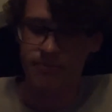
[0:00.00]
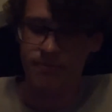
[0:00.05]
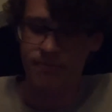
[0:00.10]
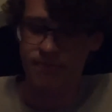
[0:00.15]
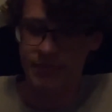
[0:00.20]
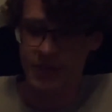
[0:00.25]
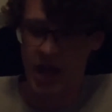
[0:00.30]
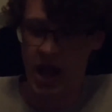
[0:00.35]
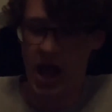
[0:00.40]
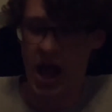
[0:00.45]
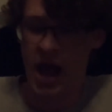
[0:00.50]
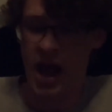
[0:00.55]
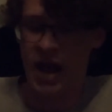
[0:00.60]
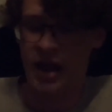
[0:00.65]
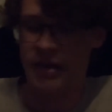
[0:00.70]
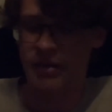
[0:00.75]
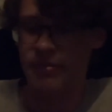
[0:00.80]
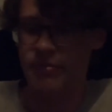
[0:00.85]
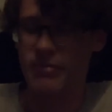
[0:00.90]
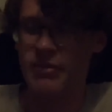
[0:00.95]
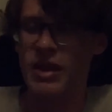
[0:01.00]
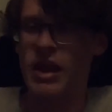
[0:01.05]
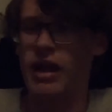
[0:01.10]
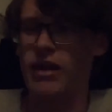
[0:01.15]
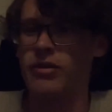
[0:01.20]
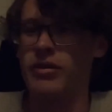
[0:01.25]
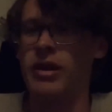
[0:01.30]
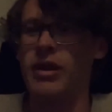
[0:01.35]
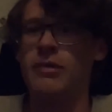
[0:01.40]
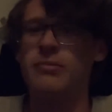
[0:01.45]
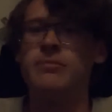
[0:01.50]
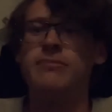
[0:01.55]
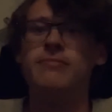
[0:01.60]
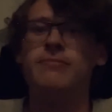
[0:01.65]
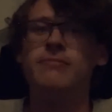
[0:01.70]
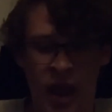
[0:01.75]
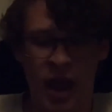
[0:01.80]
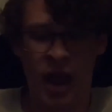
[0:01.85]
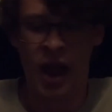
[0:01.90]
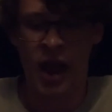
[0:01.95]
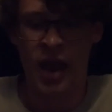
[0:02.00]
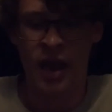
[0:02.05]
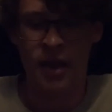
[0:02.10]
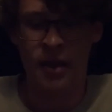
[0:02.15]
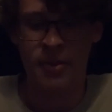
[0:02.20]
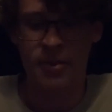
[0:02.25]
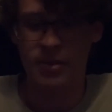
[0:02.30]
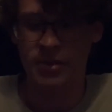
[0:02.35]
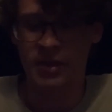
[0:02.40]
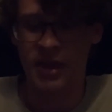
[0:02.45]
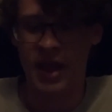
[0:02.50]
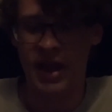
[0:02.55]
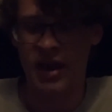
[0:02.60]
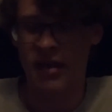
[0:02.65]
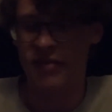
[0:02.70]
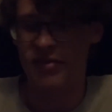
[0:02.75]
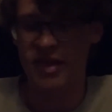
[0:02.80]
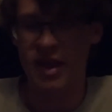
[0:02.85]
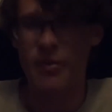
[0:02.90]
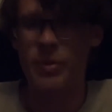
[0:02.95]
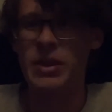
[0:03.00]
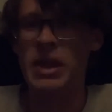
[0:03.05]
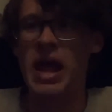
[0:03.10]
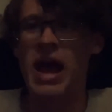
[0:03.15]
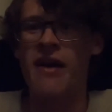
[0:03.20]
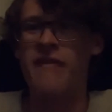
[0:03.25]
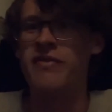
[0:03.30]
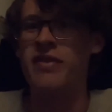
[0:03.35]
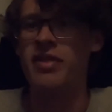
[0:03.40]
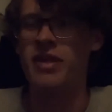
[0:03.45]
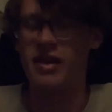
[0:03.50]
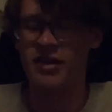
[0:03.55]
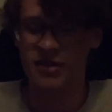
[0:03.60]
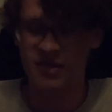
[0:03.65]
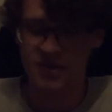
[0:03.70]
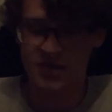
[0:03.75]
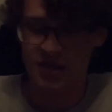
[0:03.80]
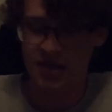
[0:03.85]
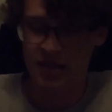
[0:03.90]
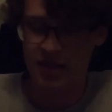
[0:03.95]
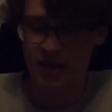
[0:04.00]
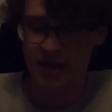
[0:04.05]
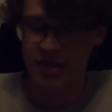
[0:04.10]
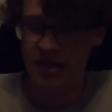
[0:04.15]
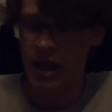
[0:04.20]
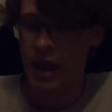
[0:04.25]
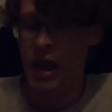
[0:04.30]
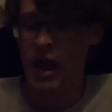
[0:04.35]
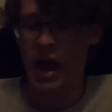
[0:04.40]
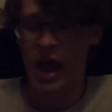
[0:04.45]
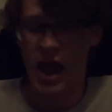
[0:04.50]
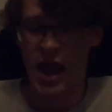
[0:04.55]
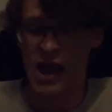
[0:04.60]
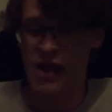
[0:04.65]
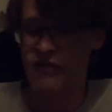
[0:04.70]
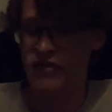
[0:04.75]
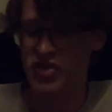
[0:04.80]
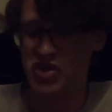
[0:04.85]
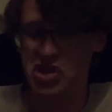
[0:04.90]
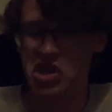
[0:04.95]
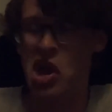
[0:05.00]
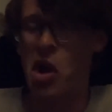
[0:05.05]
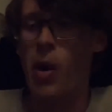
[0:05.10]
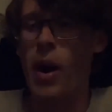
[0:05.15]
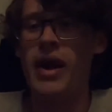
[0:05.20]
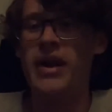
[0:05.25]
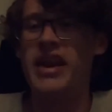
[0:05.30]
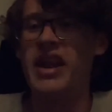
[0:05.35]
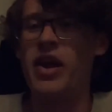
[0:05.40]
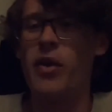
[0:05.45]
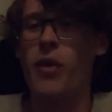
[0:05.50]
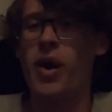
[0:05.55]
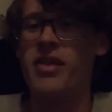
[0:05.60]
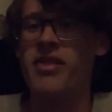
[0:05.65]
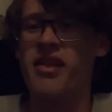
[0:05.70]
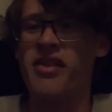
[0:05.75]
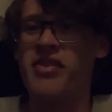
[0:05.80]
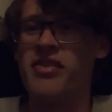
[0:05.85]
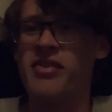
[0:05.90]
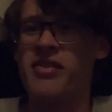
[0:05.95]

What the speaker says: But I don't know. Like I said with half the things on this list, I have no idea why that's